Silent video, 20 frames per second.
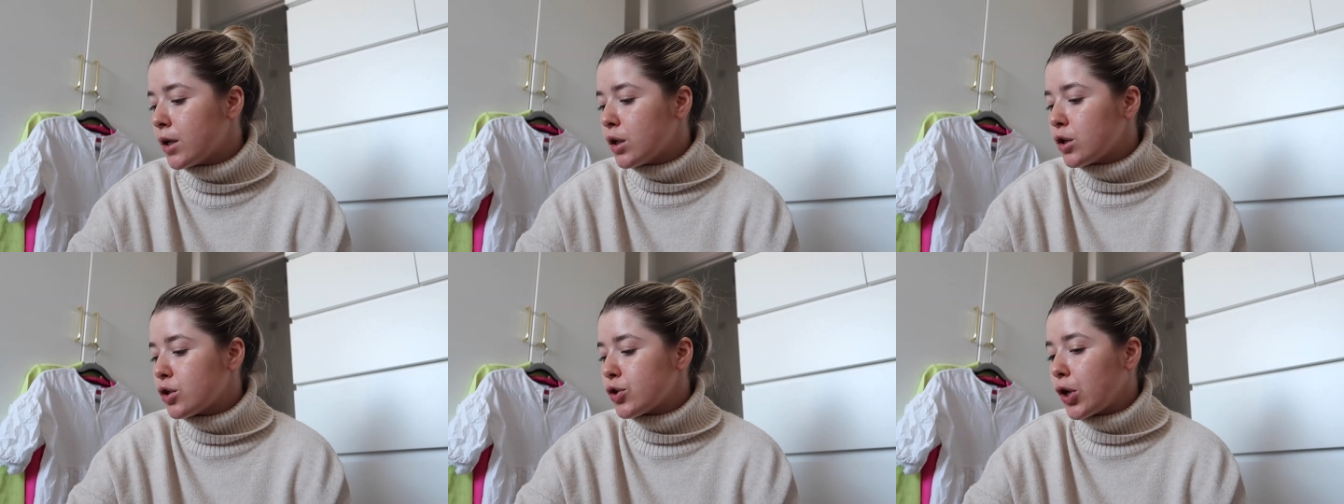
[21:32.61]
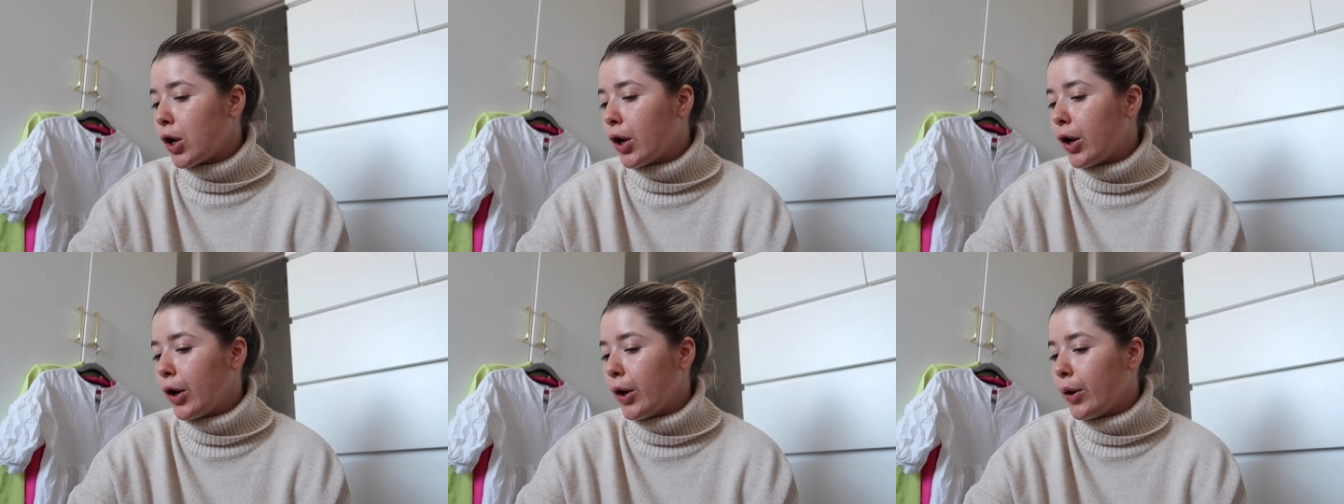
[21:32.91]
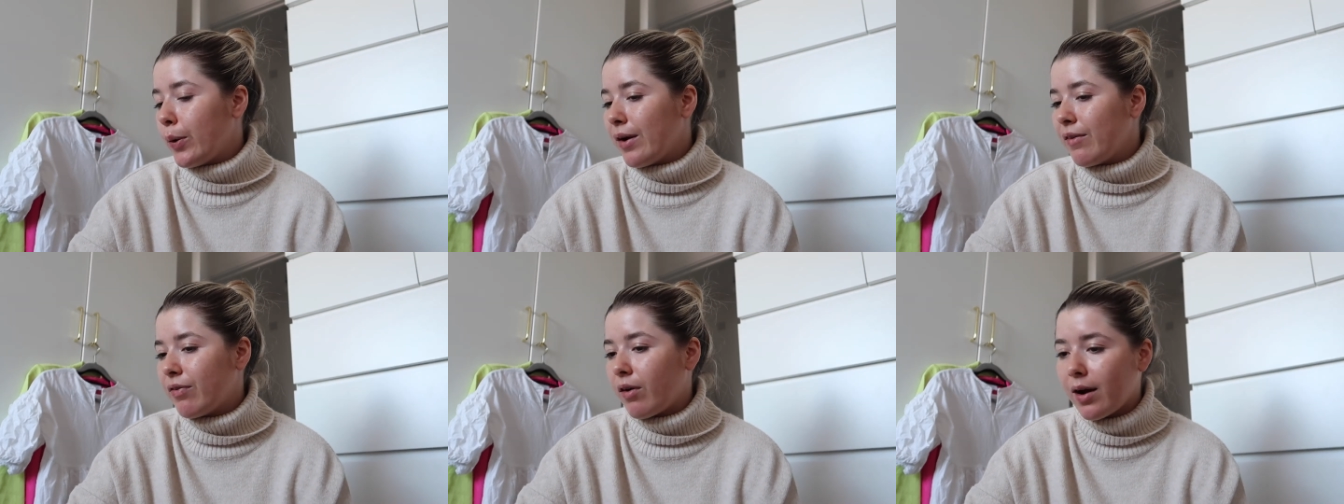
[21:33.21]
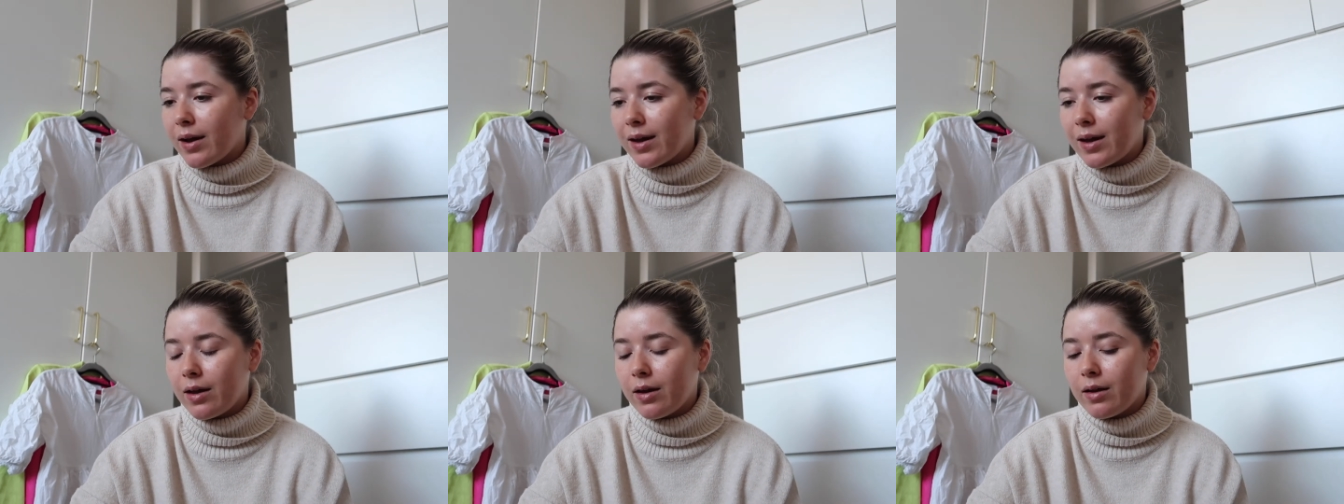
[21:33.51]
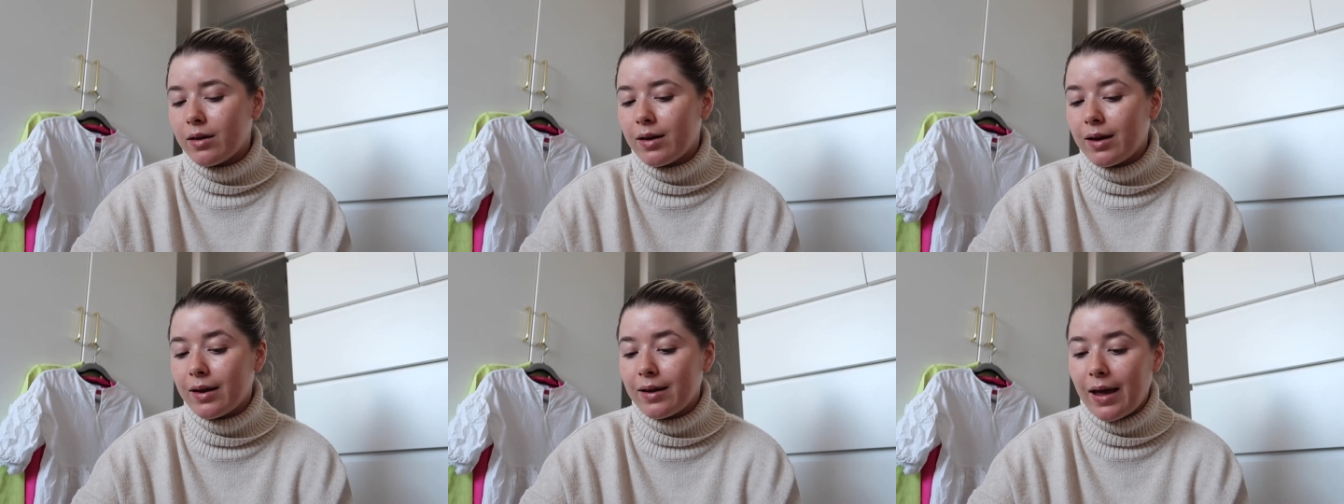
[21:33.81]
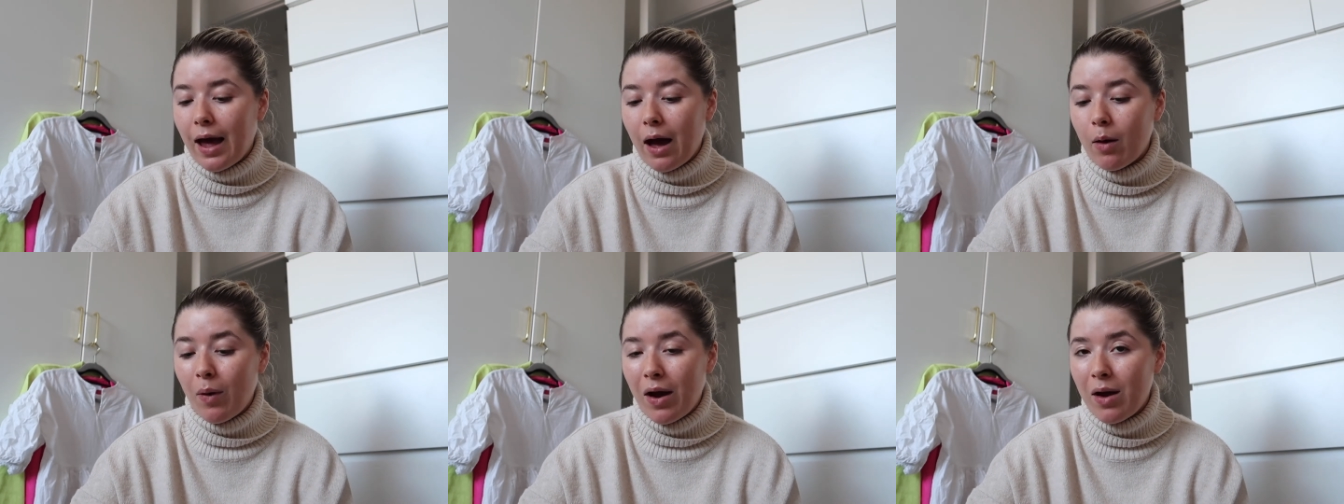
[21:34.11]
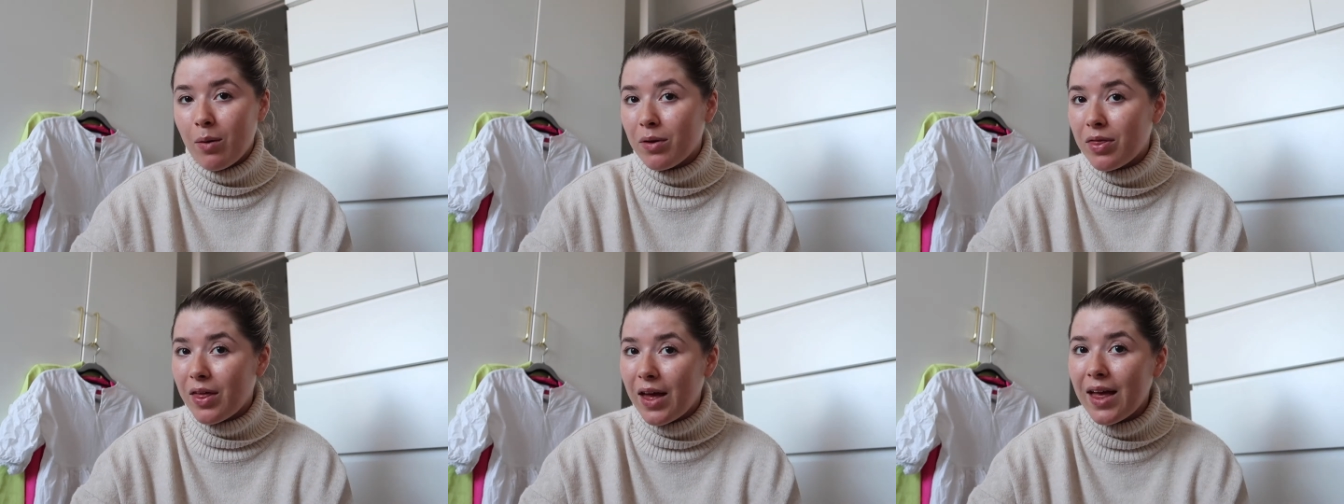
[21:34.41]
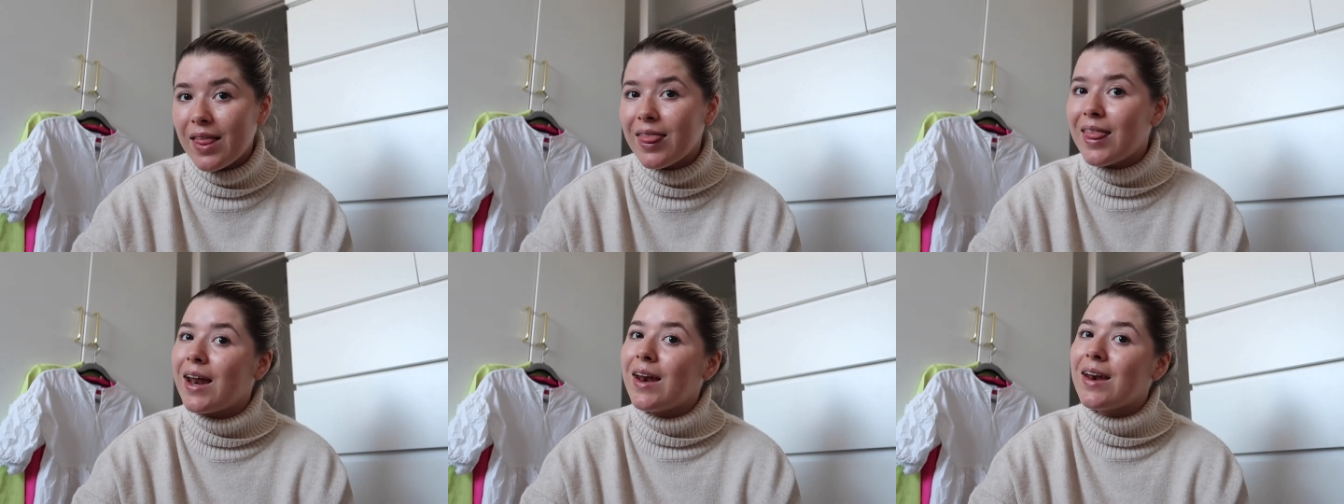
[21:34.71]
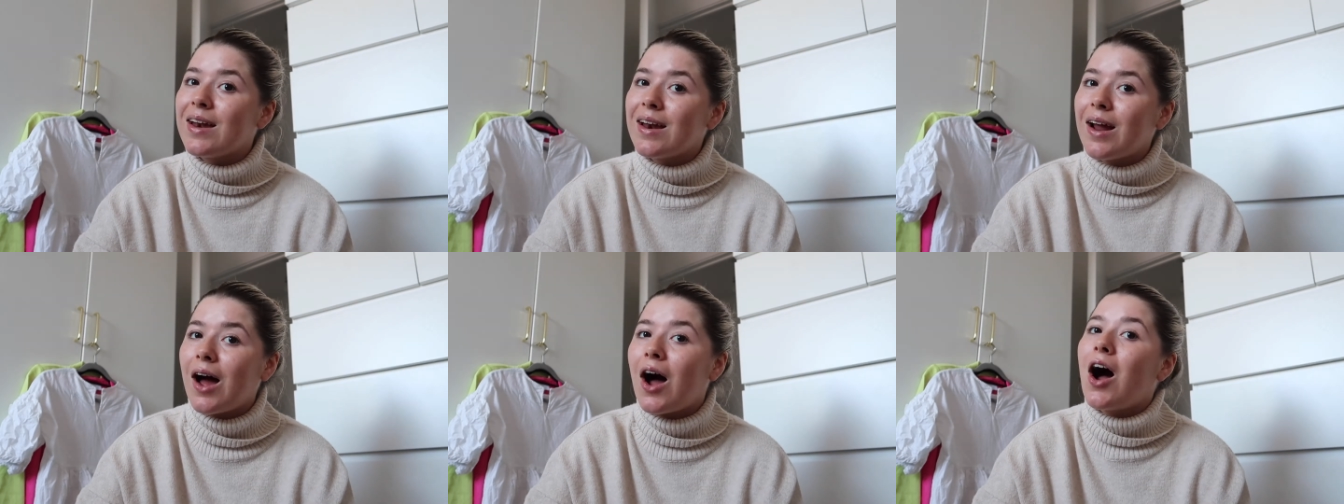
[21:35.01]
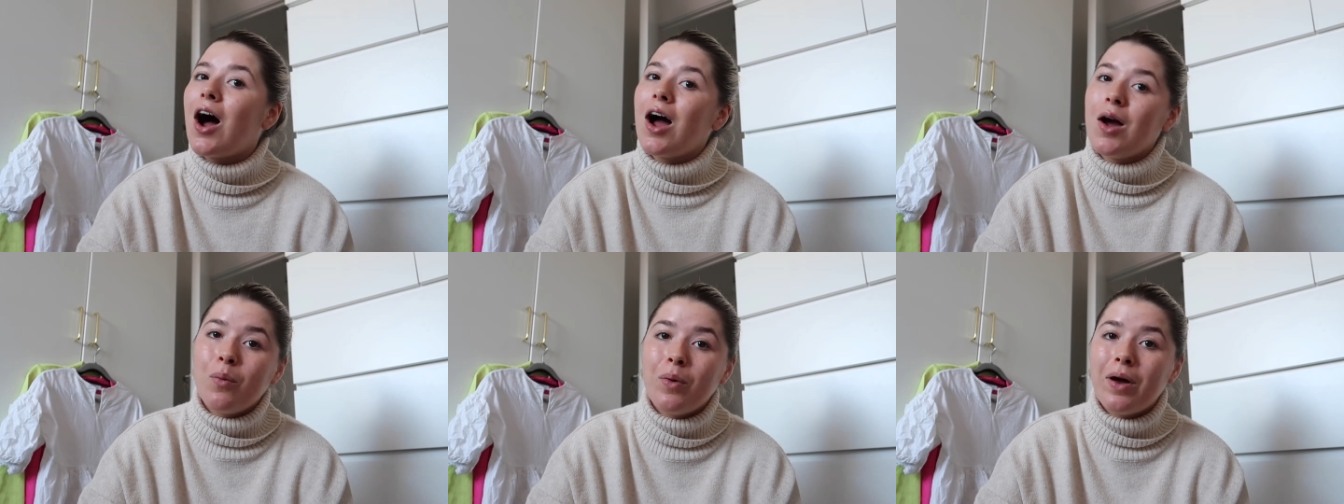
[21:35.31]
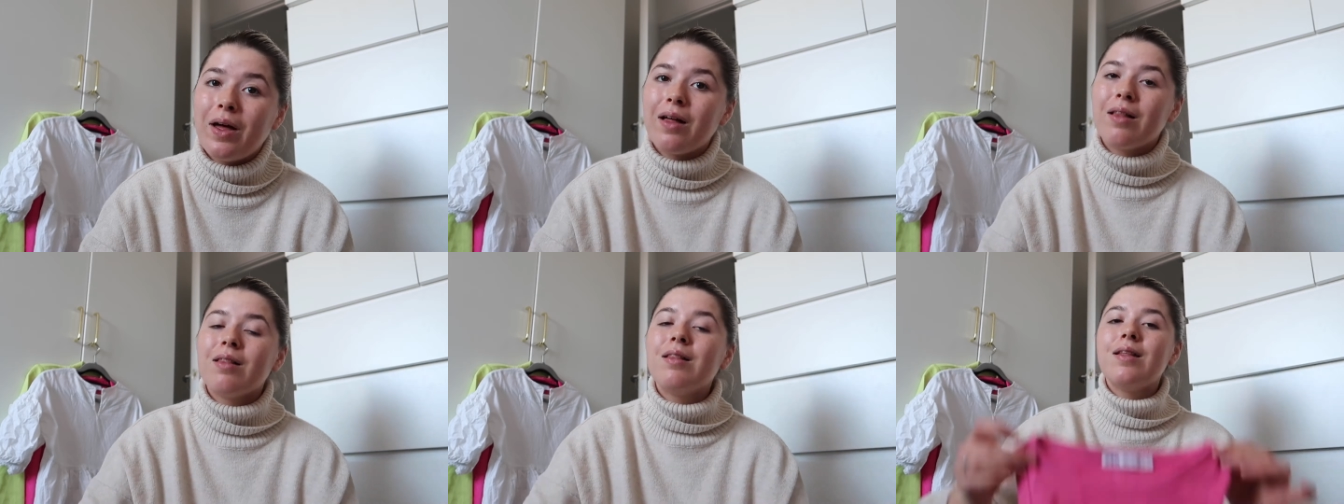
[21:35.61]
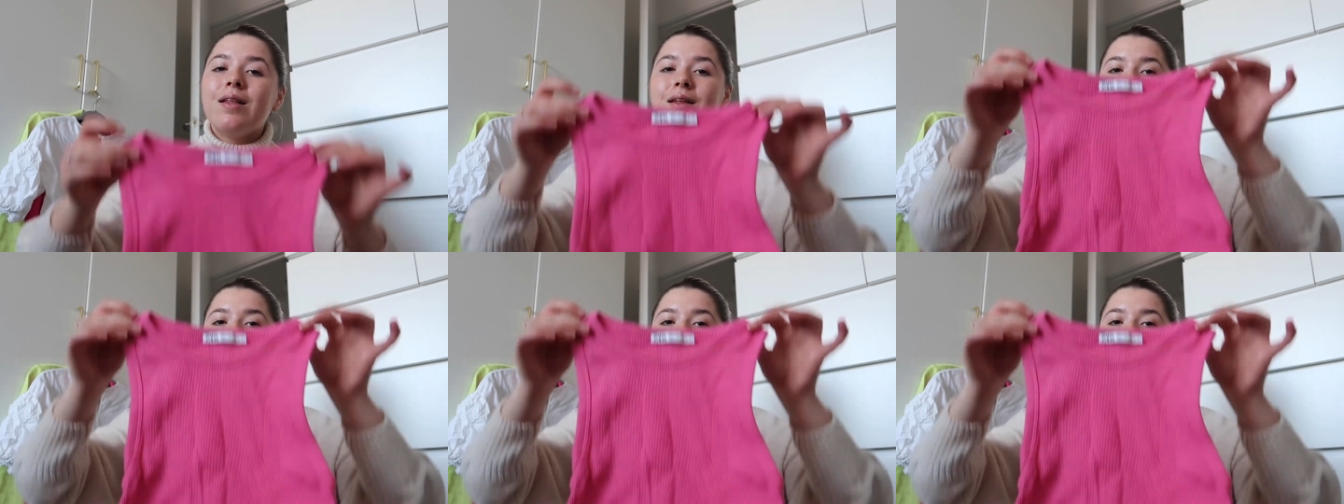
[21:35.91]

so if I can get away with it, then I will.